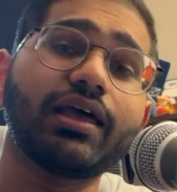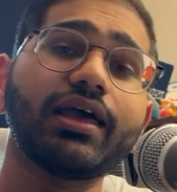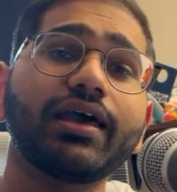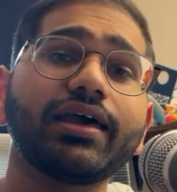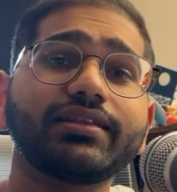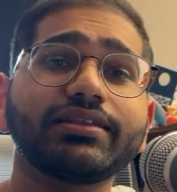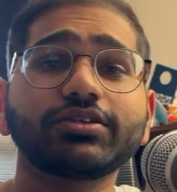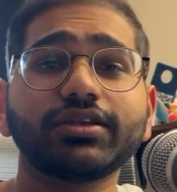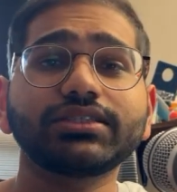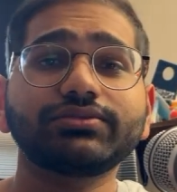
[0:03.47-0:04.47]
And in
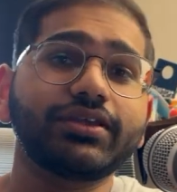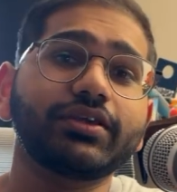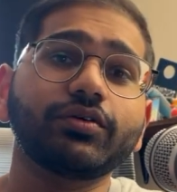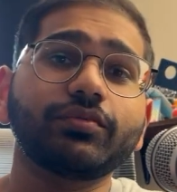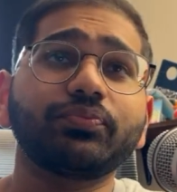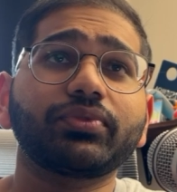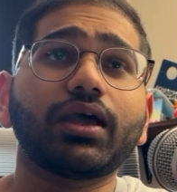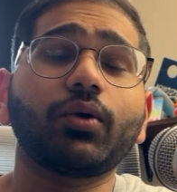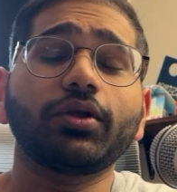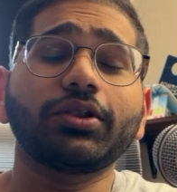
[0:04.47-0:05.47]
today's video,
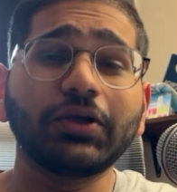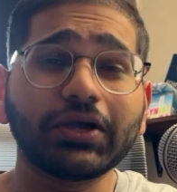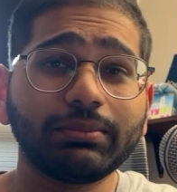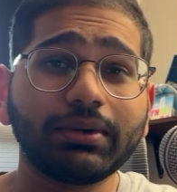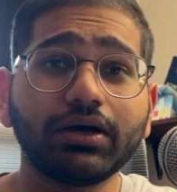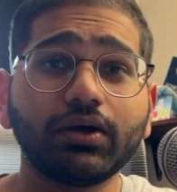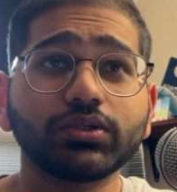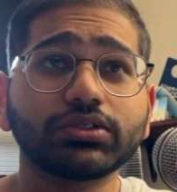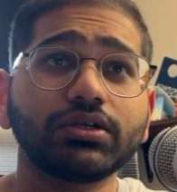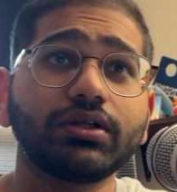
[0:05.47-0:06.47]
I want to talk
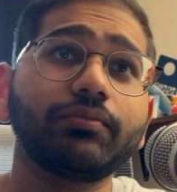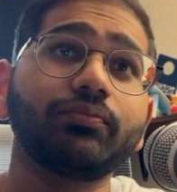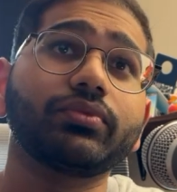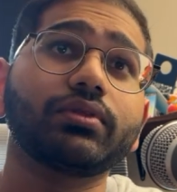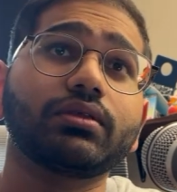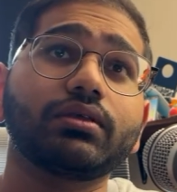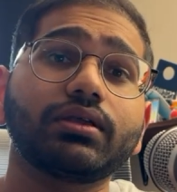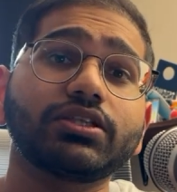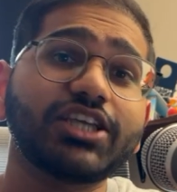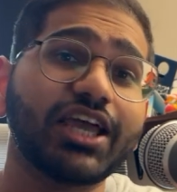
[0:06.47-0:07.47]
about
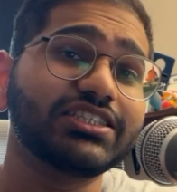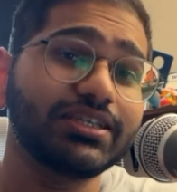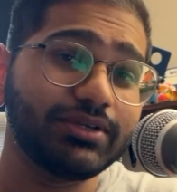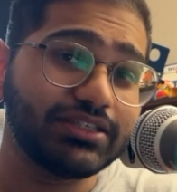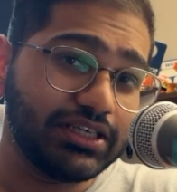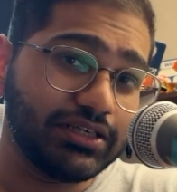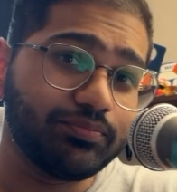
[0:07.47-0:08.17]
ChatGPT.